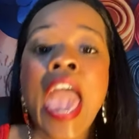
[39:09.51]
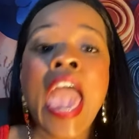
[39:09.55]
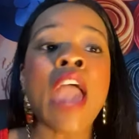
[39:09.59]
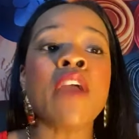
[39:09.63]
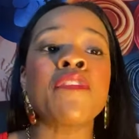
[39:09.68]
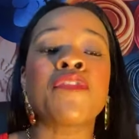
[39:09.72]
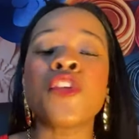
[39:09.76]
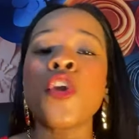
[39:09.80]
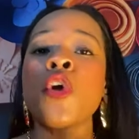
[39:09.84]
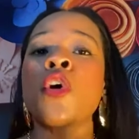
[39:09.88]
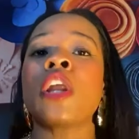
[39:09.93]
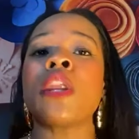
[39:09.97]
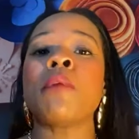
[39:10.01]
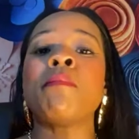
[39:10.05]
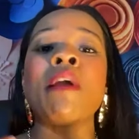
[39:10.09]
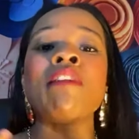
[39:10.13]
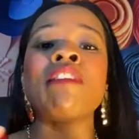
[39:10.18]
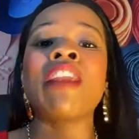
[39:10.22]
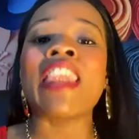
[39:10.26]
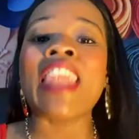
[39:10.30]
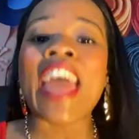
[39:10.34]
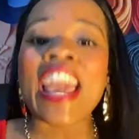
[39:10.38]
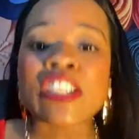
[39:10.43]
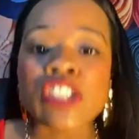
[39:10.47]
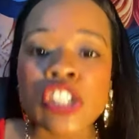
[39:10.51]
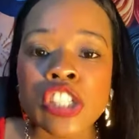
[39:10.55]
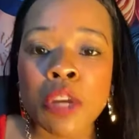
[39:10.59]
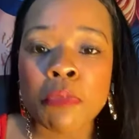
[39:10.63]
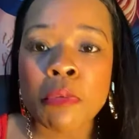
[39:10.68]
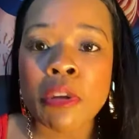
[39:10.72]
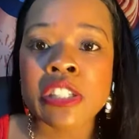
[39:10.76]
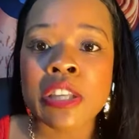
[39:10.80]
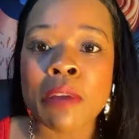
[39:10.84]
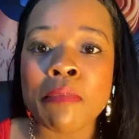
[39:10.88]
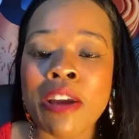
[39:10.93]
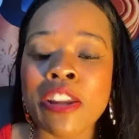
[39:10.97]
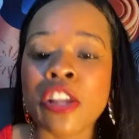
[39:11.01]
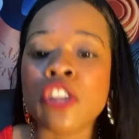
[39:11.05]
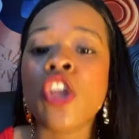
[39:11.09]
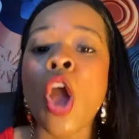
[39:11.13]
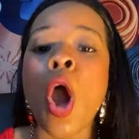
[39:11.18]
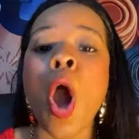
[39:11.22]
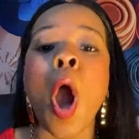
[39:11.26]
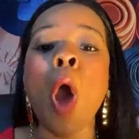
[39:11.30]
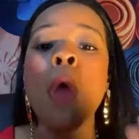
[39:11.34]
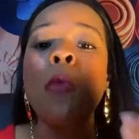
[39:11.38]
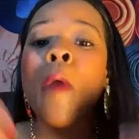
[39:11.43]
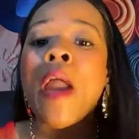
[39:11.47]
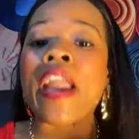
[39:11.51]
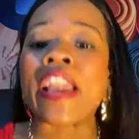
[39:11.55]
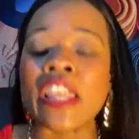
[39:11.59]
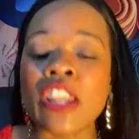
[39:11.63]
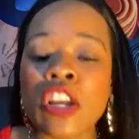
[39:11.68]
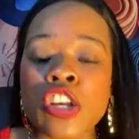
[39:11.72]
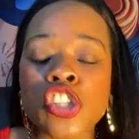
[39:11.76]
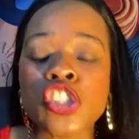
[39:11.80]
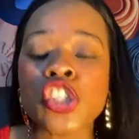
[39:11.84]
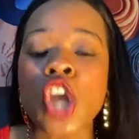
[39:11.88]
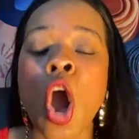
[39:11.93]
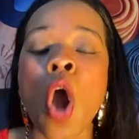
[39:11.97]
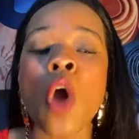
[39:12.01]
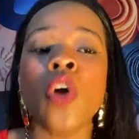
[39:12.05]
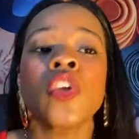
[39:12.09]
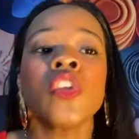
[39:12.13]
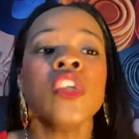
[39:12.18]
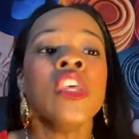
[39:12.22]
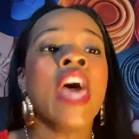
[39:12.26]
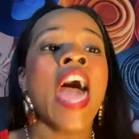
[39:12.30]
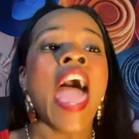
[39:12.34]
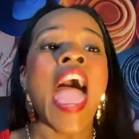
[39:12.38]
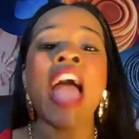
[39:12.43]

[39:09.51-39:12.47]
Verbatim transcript: If you're going to be in a relationship with somebody, don't awaken a soul